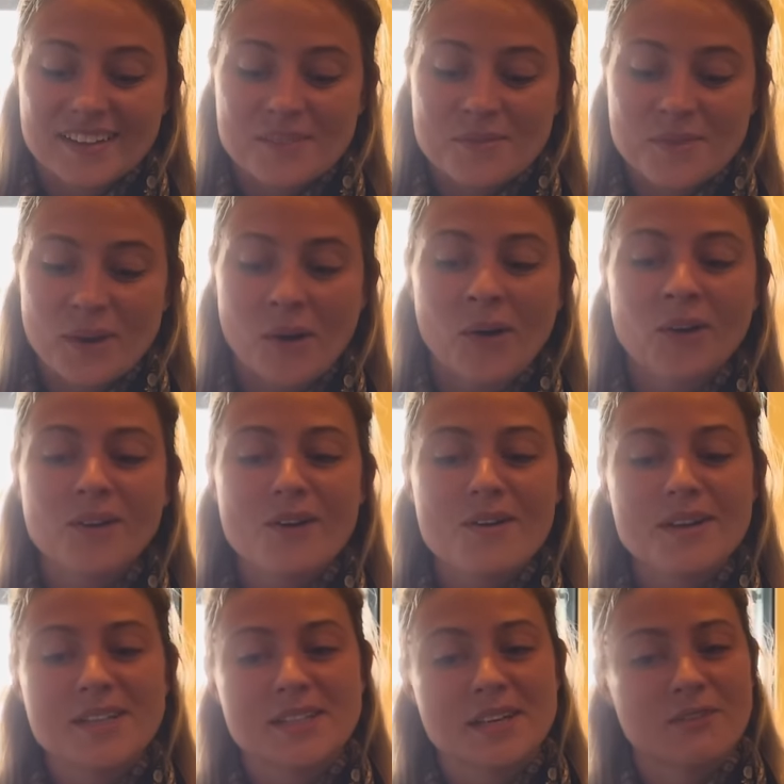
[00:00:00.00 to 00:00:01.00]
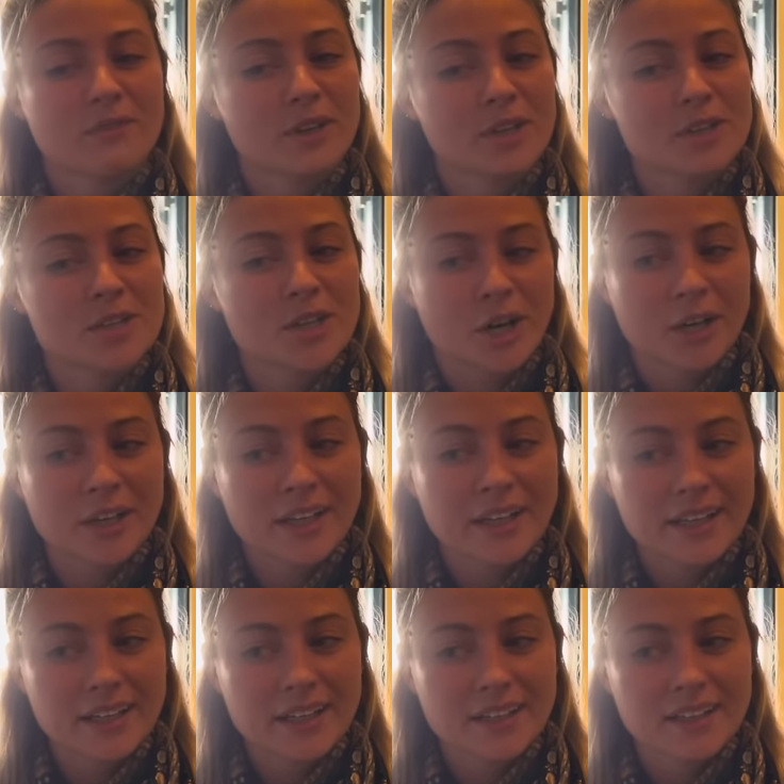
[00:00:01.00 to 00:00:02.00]
on a different
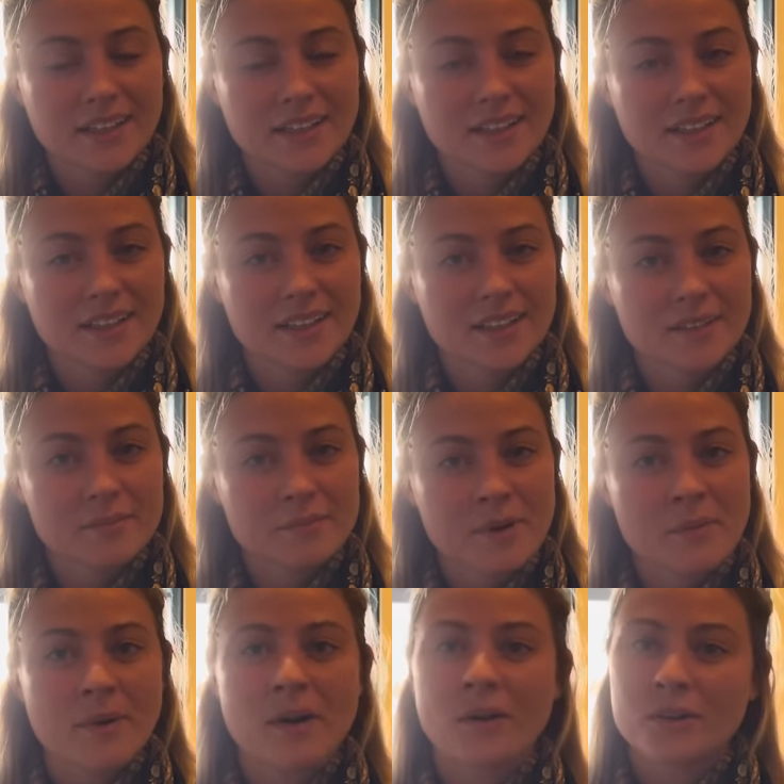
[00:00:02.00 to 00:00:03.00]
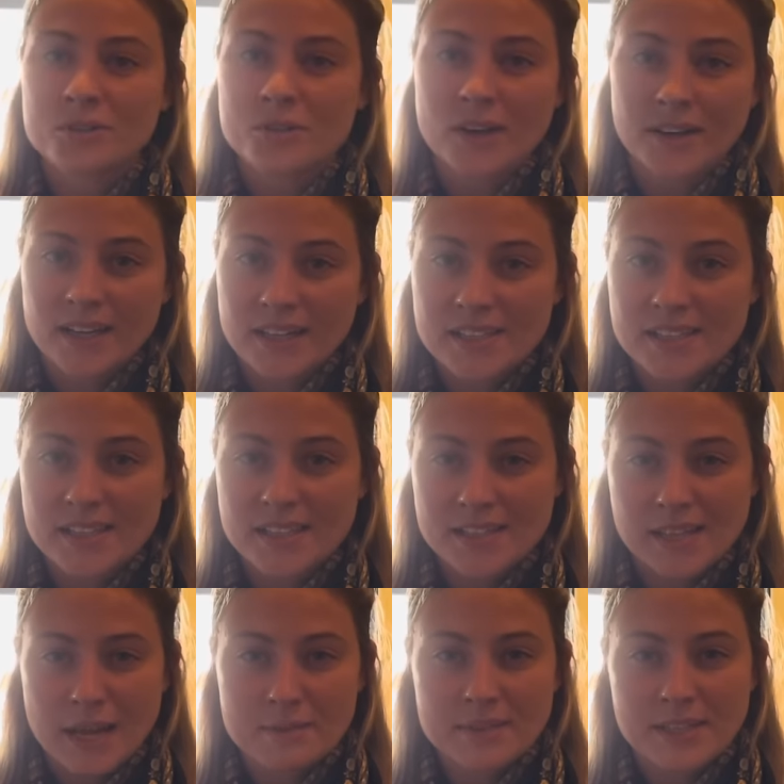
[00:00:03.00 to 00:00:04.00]
journey, but we're all trying to get to the
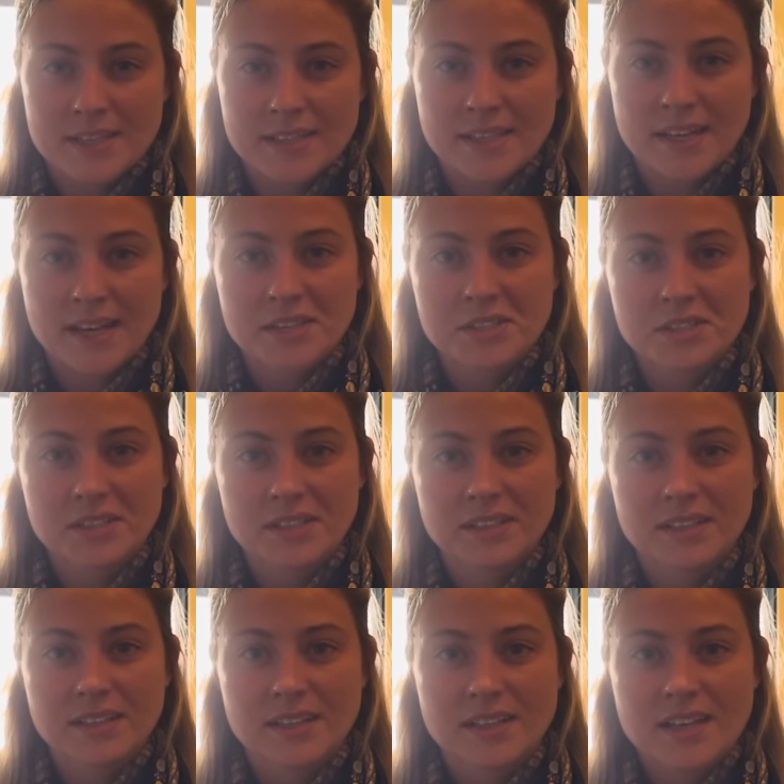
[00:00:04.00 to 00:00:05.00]
same destination.